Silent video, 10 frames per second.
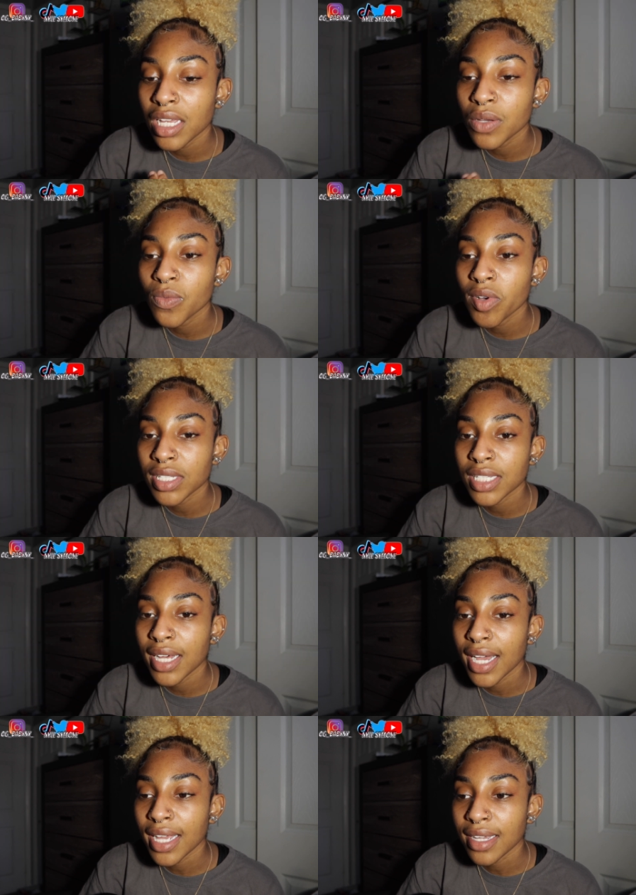it was
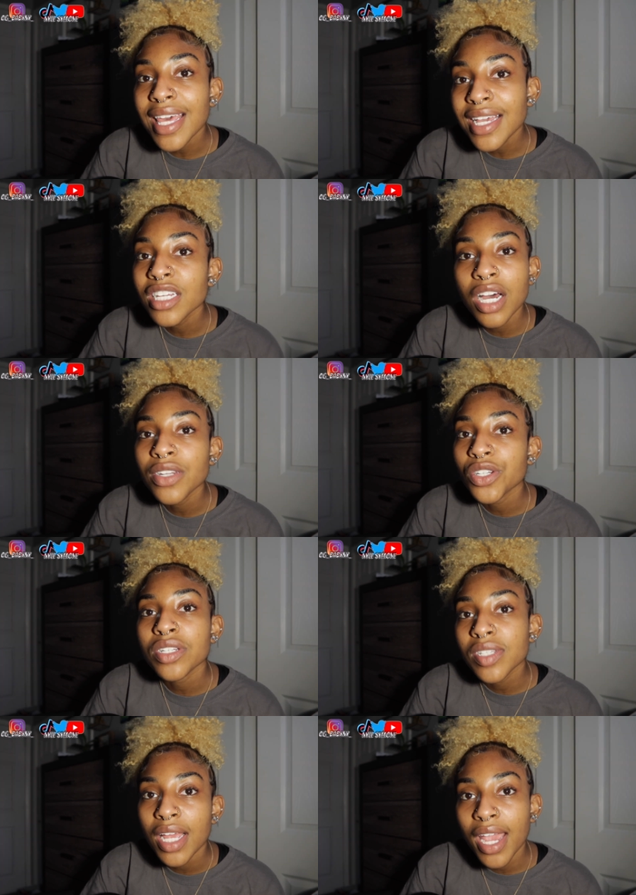like they could
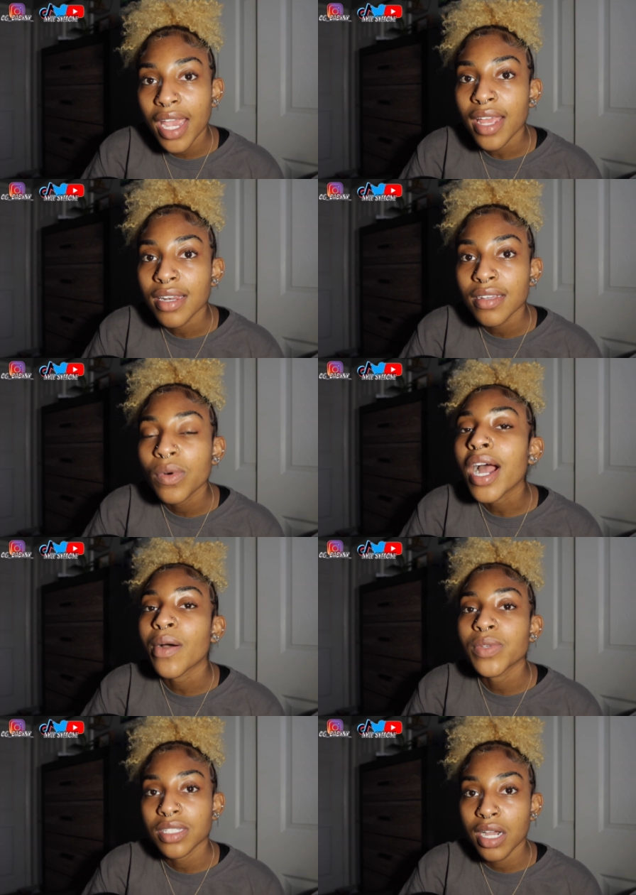understand where I
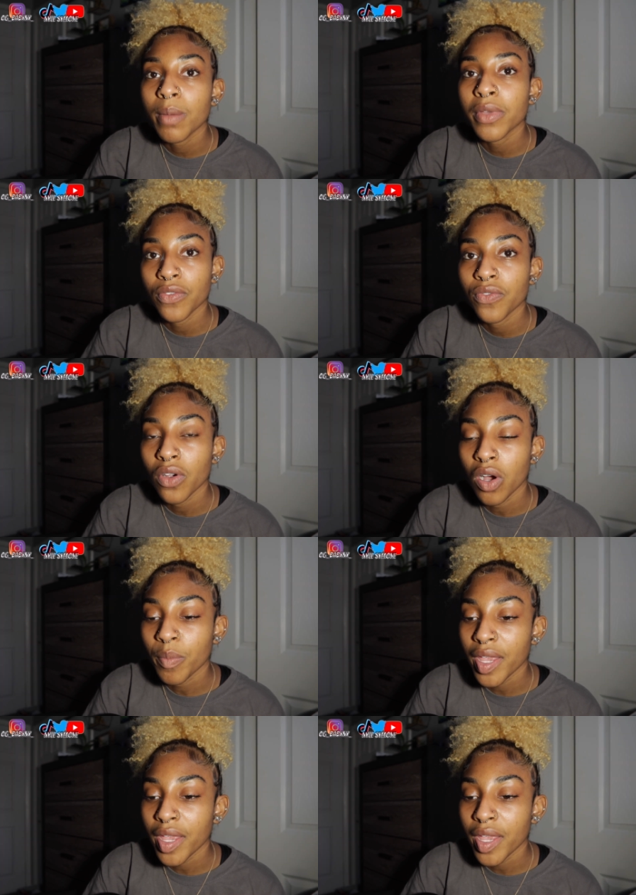was coming from